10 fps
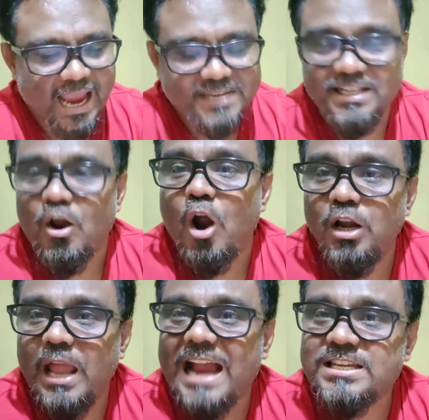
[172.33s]

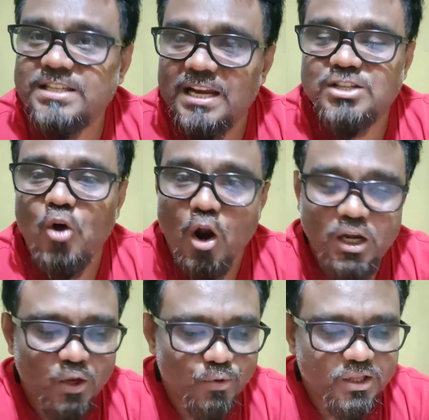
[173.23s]
extends
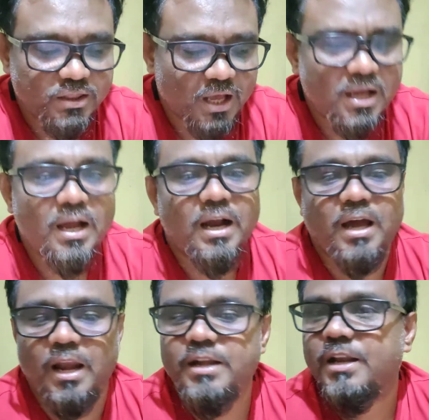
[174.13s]
only within the
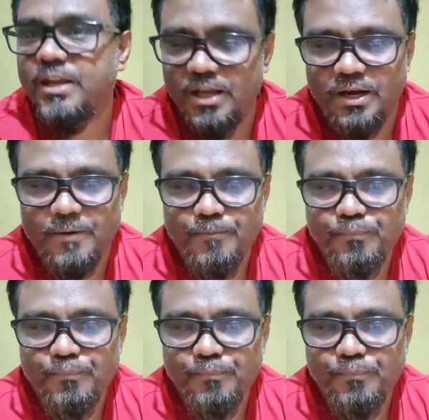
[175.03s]
current year.